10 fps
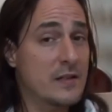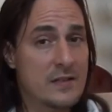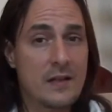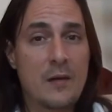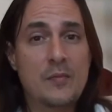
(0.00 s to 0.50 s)
is
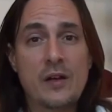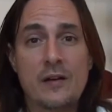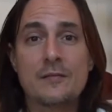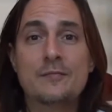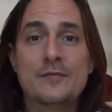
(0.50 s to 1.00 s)
still up
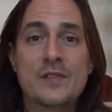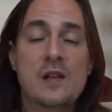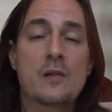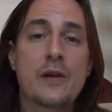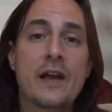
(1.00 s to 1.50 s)
there,
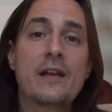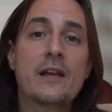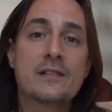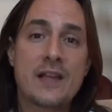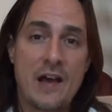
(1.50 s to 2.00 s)
still
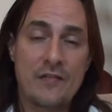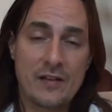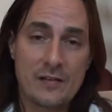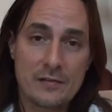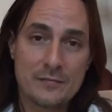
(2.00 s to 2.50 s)
creating its
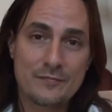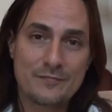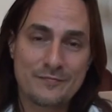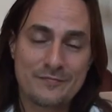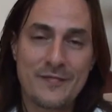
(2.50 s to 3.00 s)
havoc.
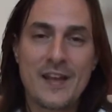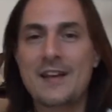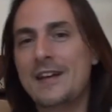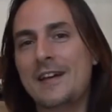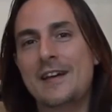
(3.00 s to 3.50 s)

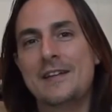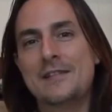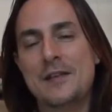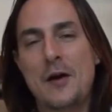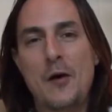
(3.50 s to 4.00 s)

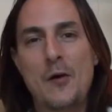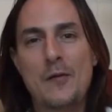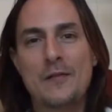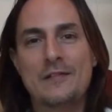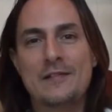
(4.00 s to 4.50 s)

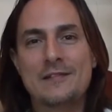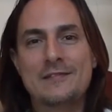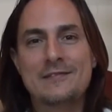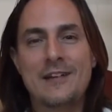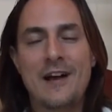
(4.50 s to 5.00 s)
So
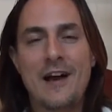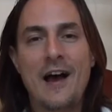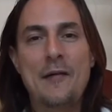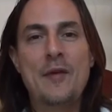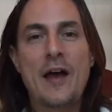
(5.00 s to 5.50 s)

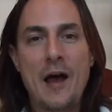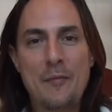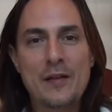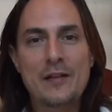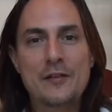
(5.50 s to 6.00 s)
I'm
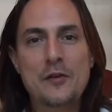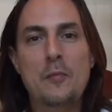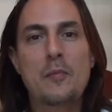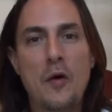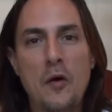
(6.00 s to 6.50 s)
happy that
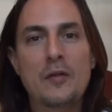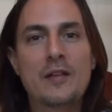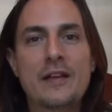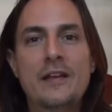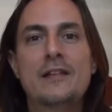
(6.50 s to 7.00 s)
you're
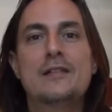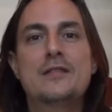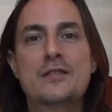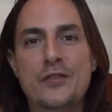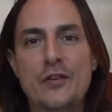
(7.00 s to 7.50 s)
boldly
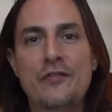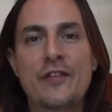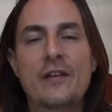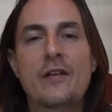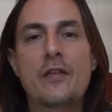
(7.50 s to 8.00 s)

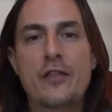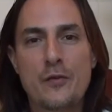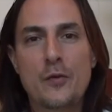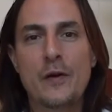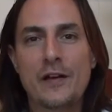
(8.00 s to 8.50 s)
surfing
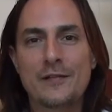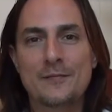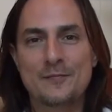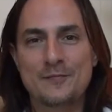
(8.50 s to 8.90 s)
through it,